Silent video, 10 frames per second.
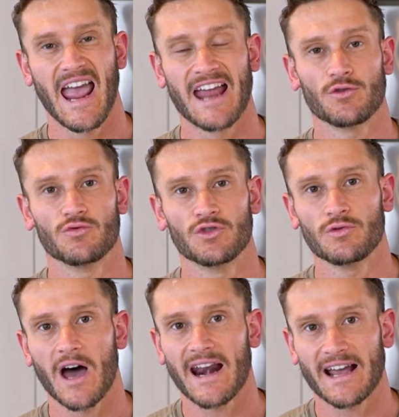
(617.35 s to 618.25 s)
and you
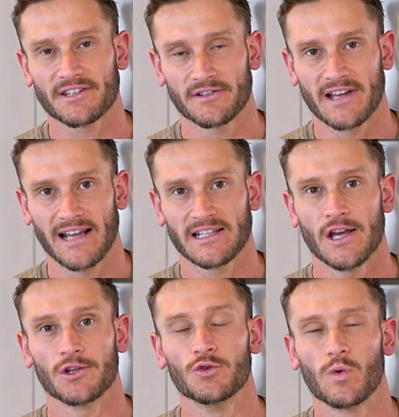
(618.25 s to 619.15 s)
do not exercise,
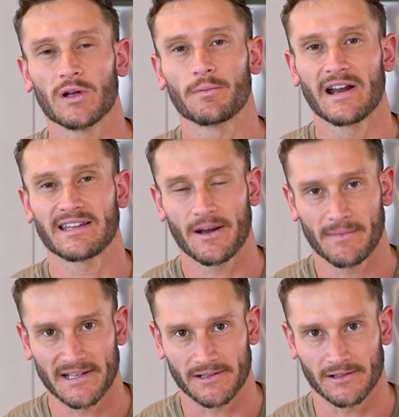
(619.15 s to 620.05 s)
you will break down
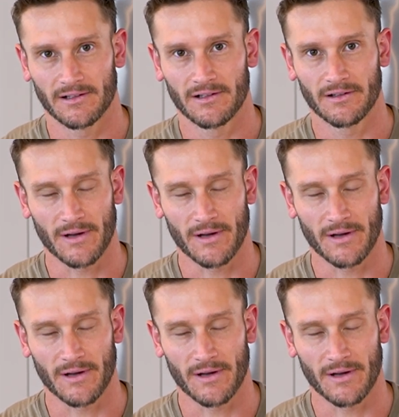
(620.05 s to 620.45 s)
muscle.